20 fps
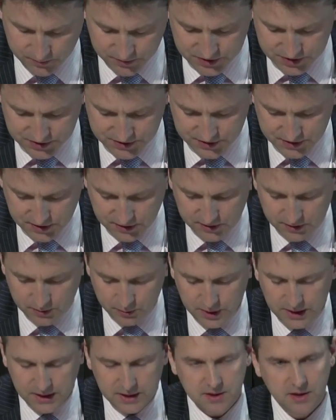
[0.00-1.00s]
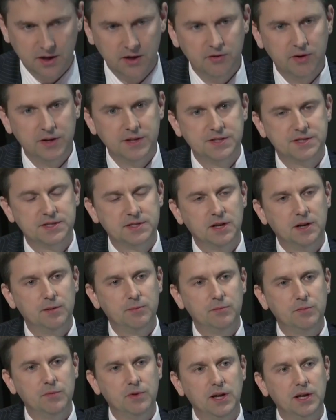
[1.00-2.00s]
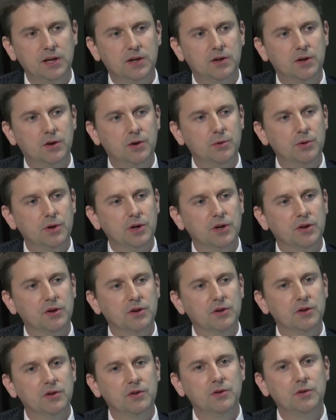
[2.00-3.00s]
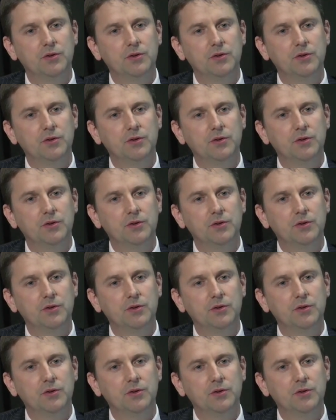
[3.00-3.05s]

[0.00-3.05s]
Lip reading: Just the other week I read Nick Cohen,